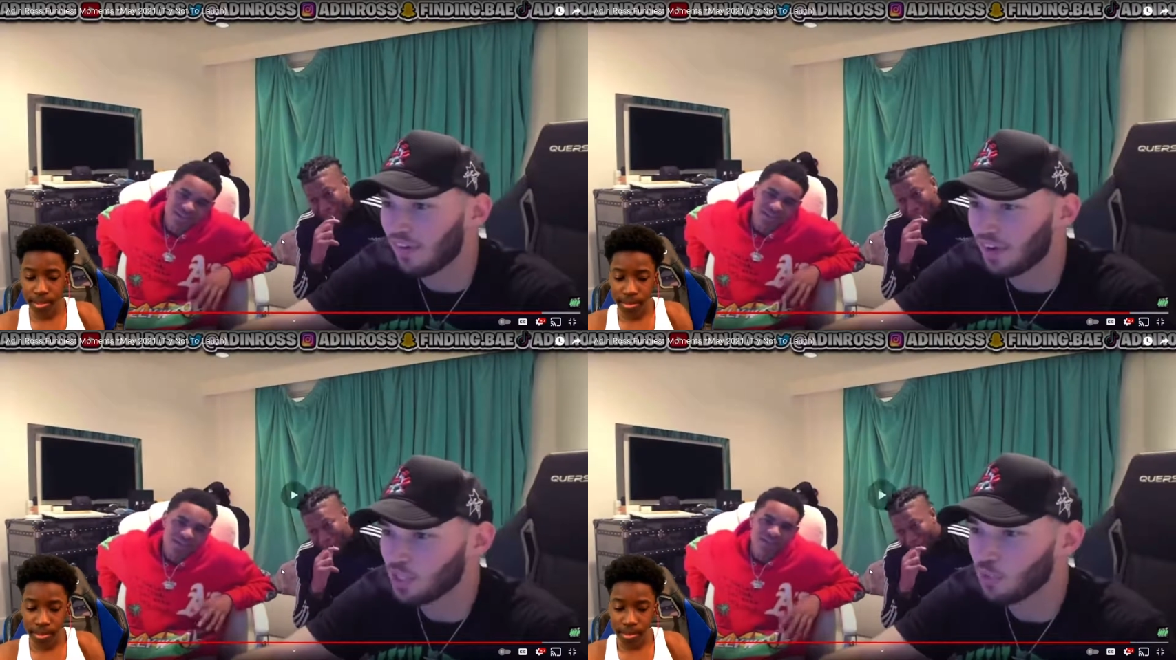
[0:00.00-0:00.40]

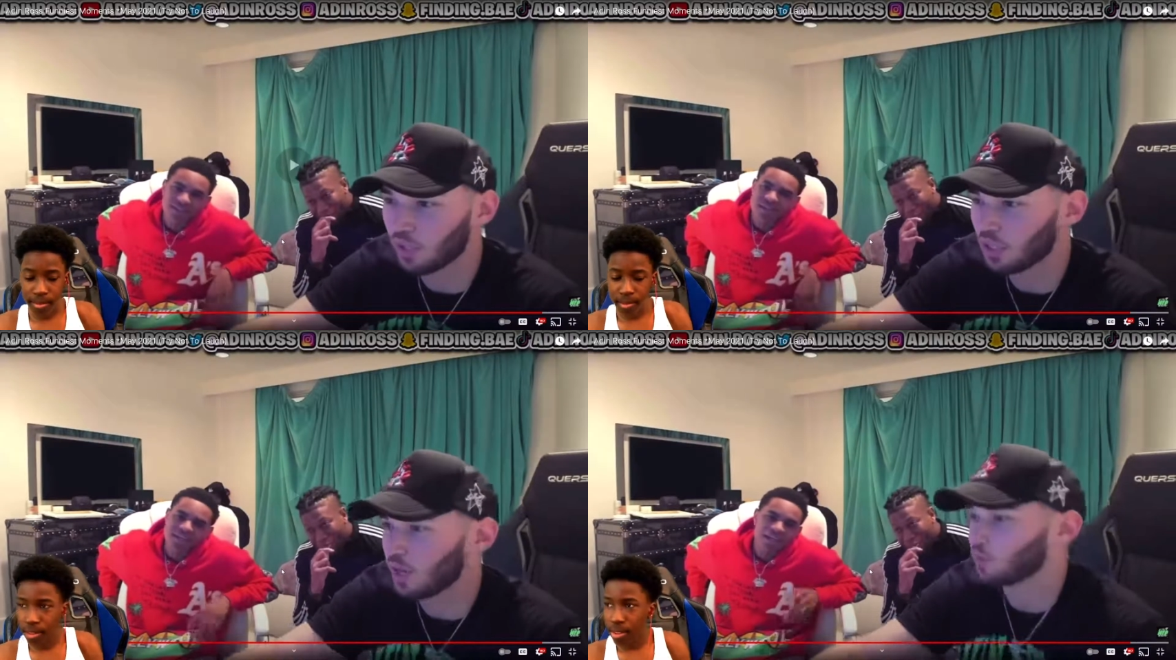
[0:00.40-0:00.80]
Speaker 1: Hold up here, I will
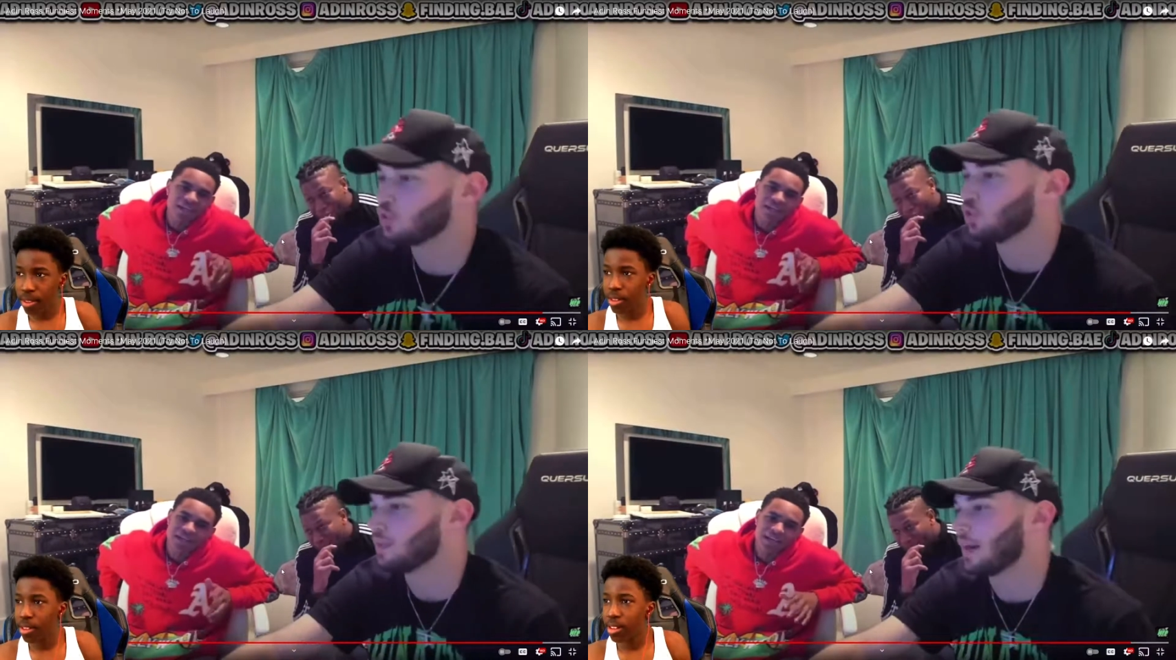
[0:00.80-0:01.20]
do a beat.
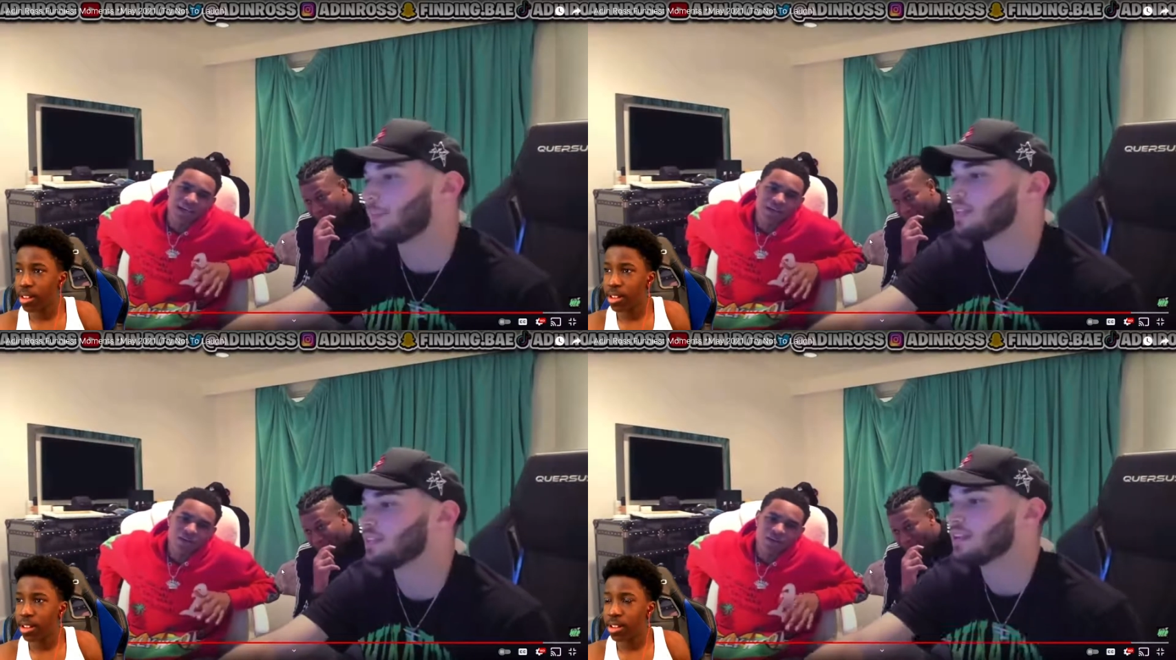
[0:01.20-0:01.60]
That beat. I knew
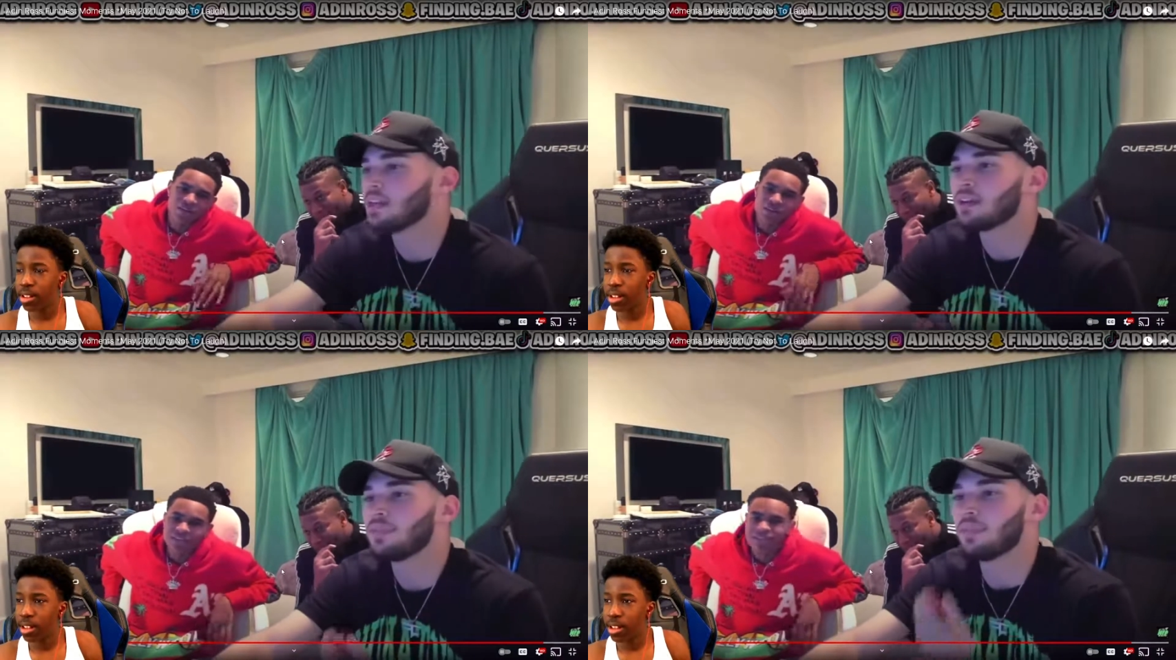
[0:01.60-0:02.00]
this freestyle.
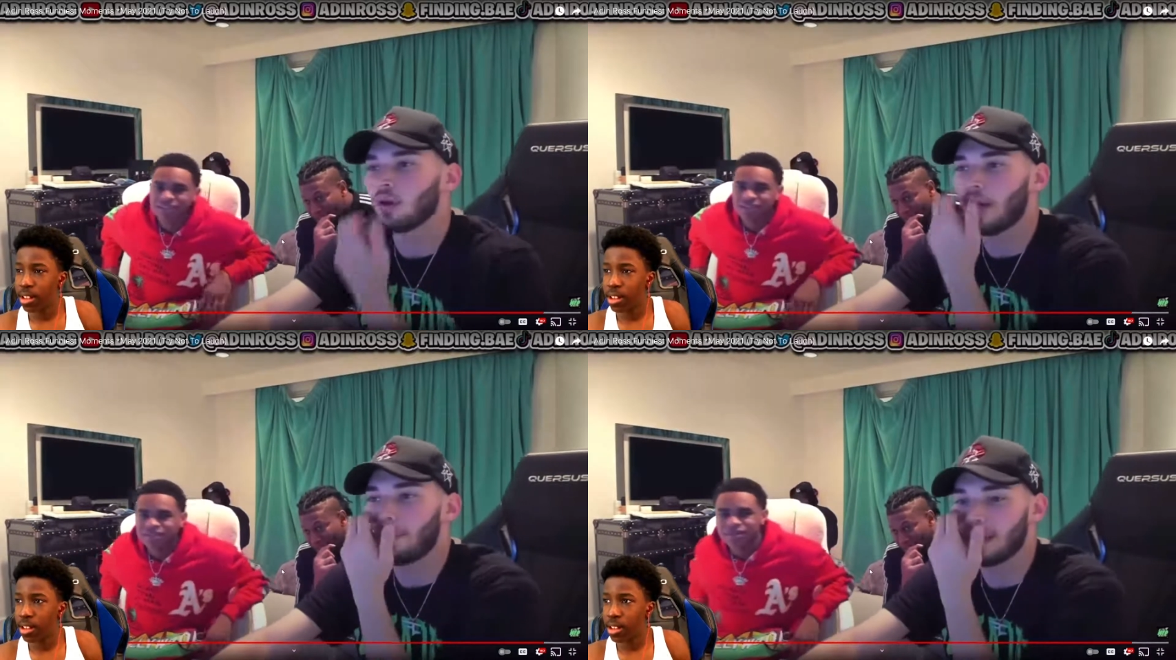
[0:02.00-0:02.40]
No, that
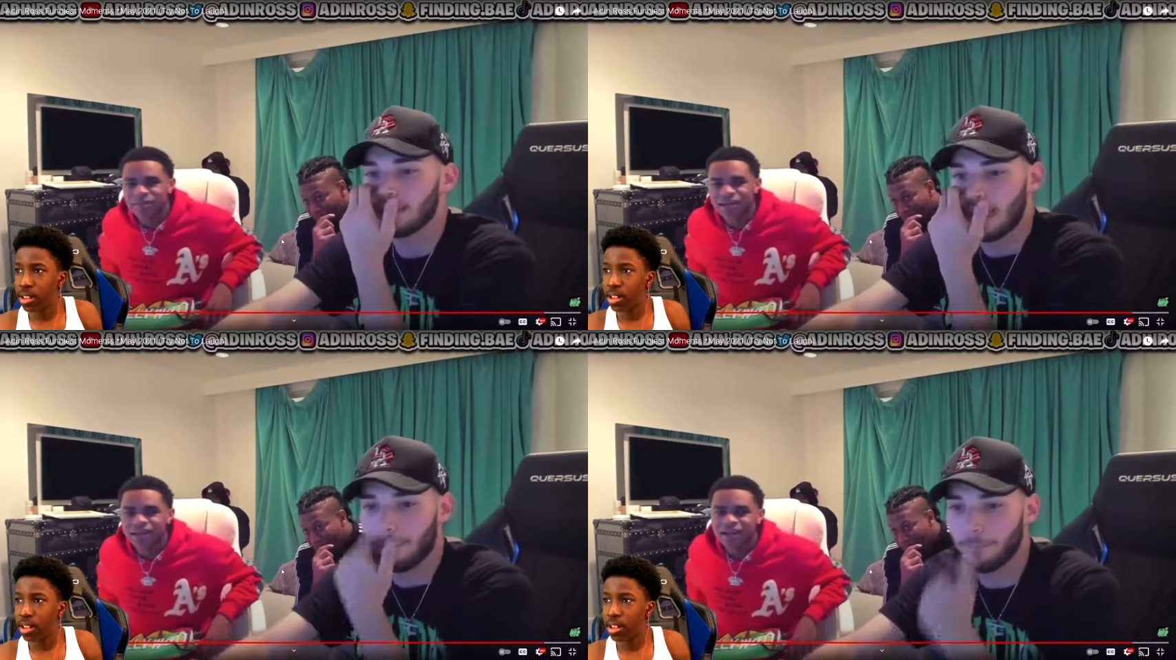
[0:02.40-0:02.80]
beat. bad
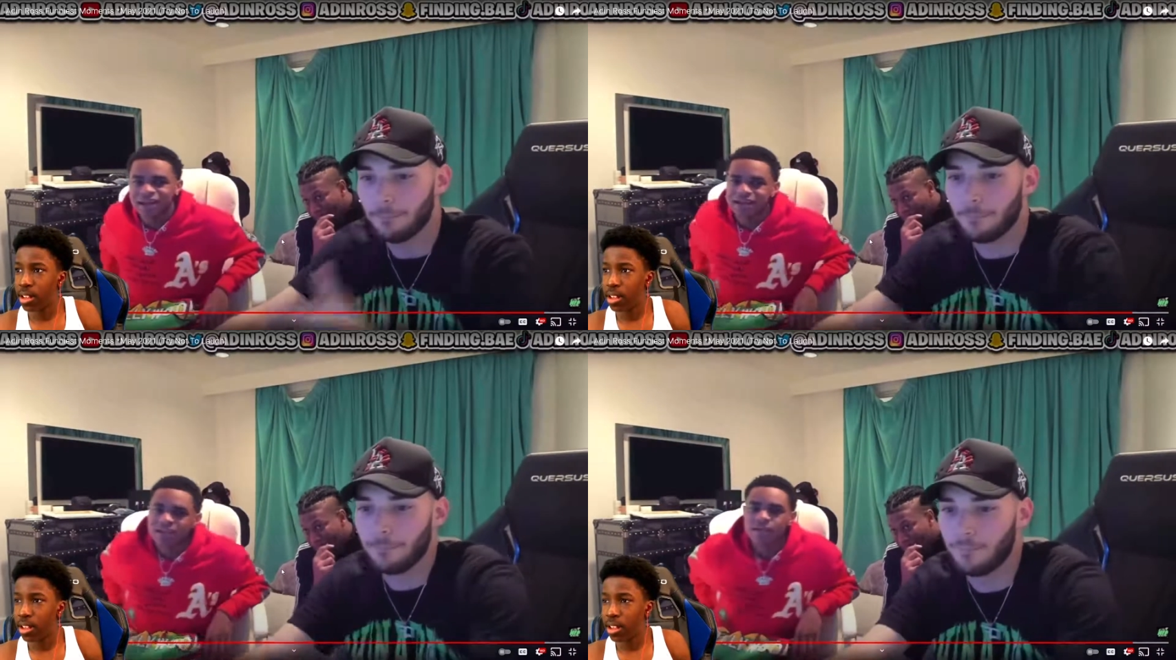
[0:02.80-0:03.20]
that,
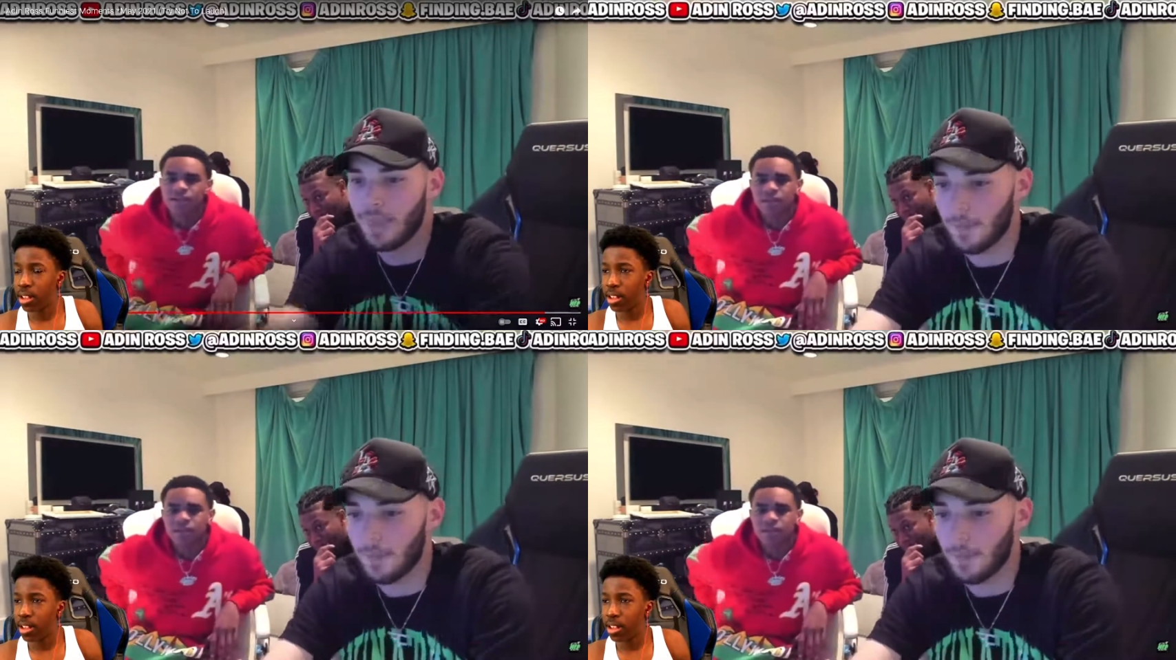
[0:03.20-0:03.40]
idea. That beat.